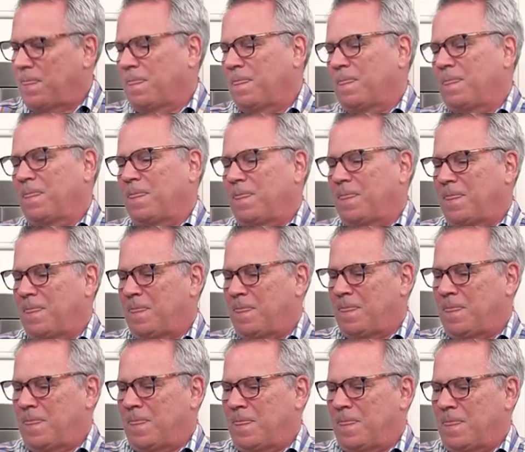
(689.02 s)

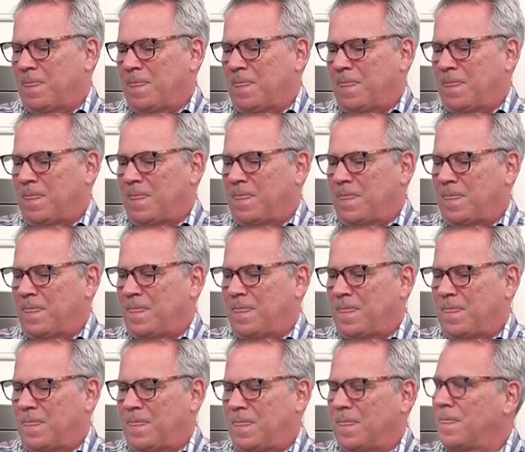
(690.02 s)

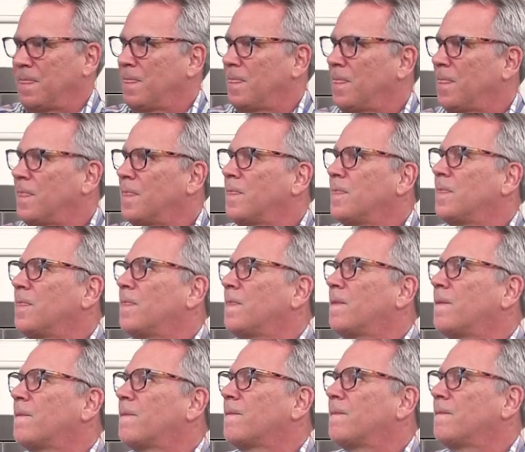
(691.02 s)

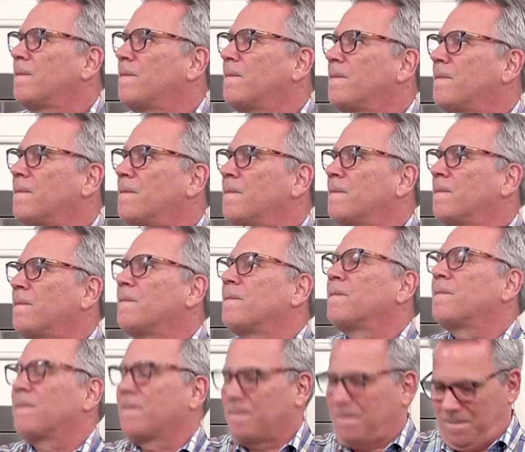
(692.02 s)

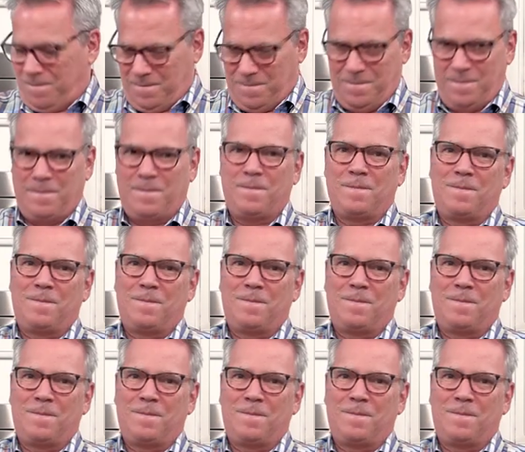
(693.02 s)
[no speech]